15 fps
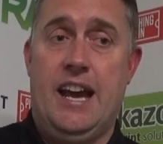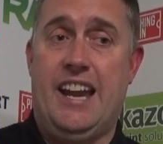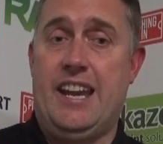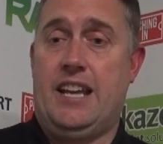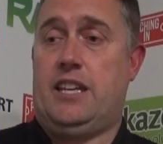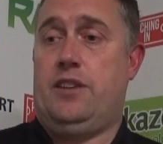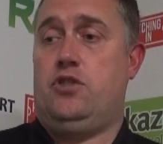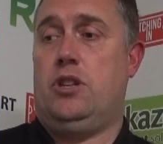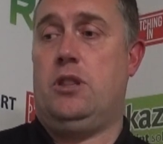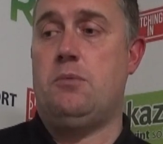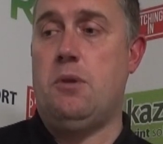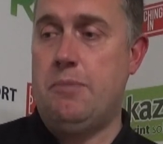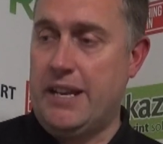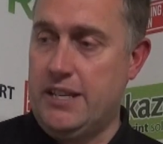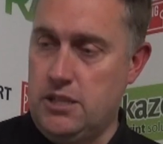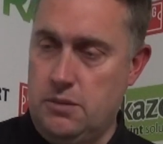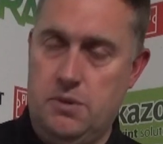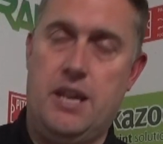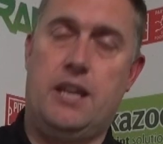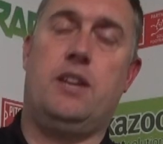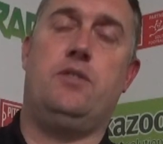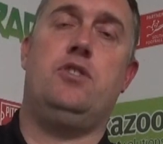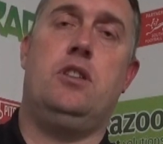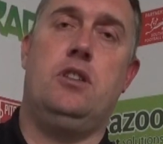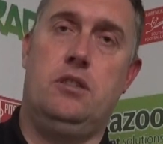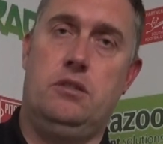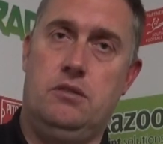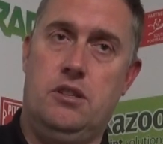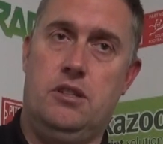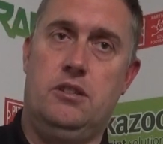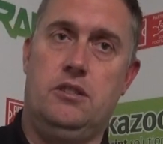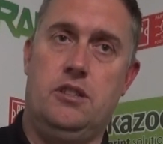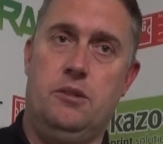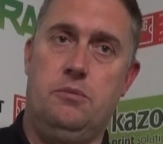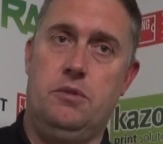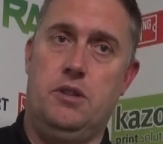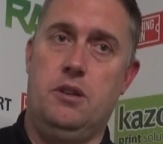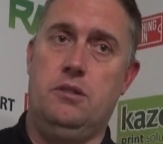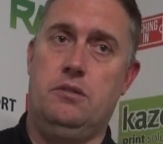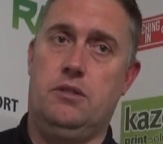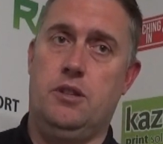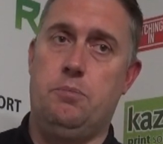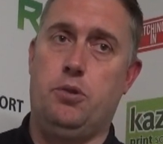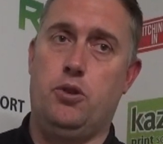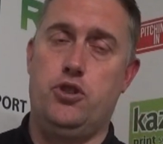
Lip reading: that gives you the momentum, and that gives you the